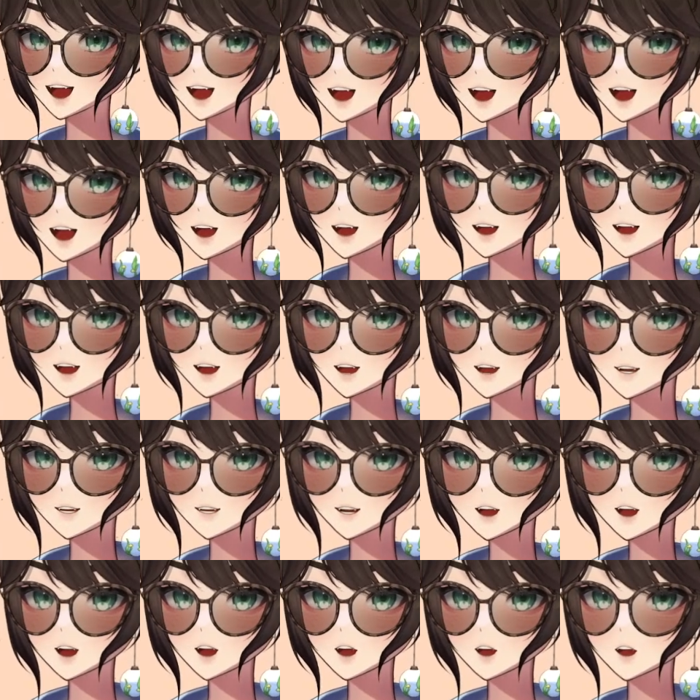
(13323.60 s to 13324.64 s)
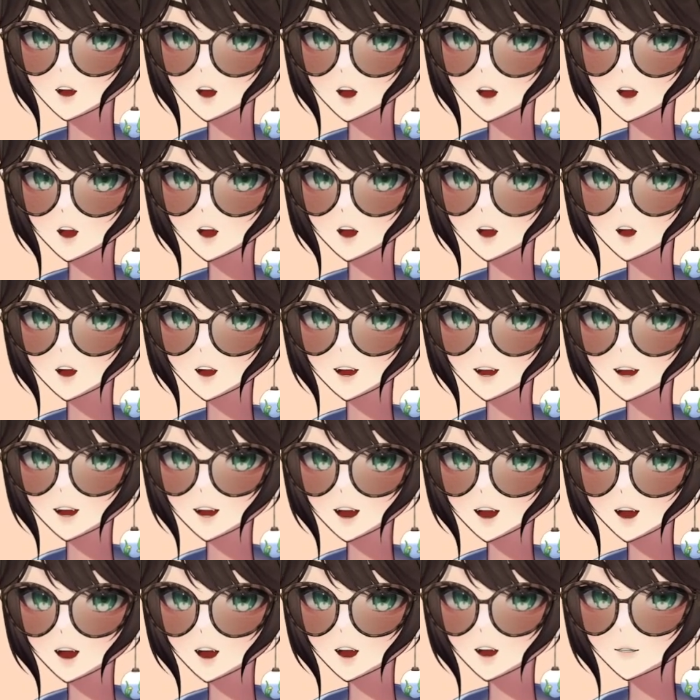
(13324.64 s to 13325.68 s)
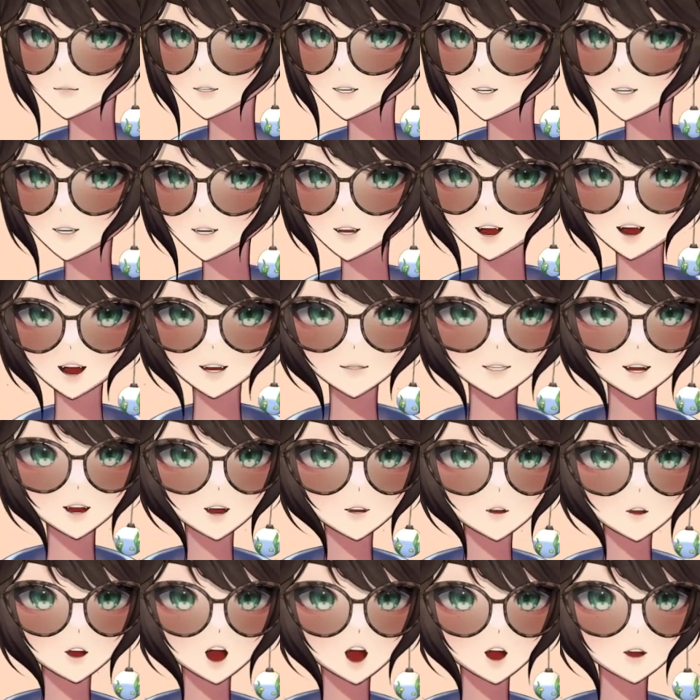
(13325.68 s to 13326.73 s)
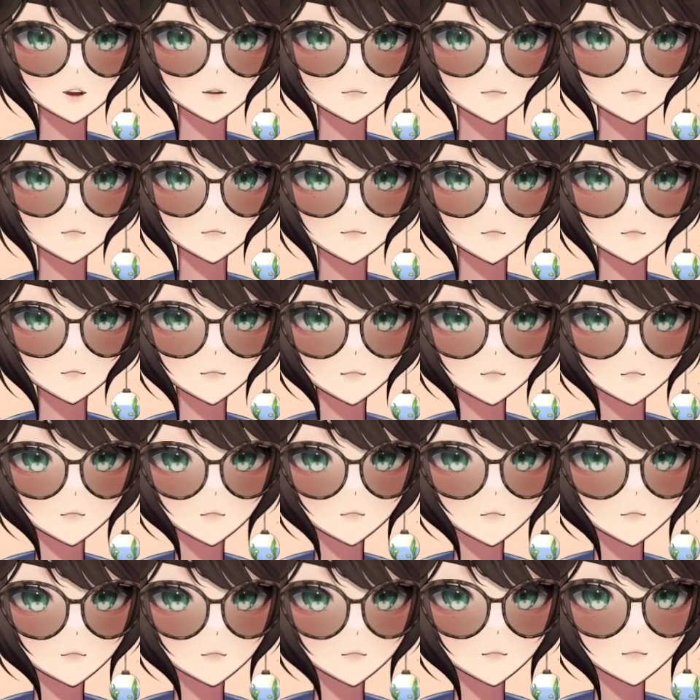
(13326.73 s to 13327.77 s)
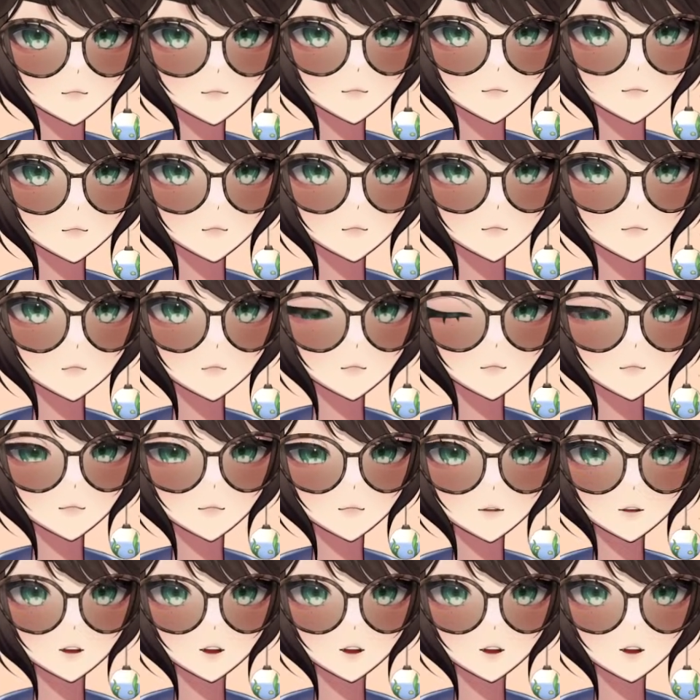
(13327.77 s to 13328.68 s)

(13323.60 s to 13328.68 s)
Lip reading: But I don't think it's really doing that anymore. I think it was, but I don't think it's really doing it anymore,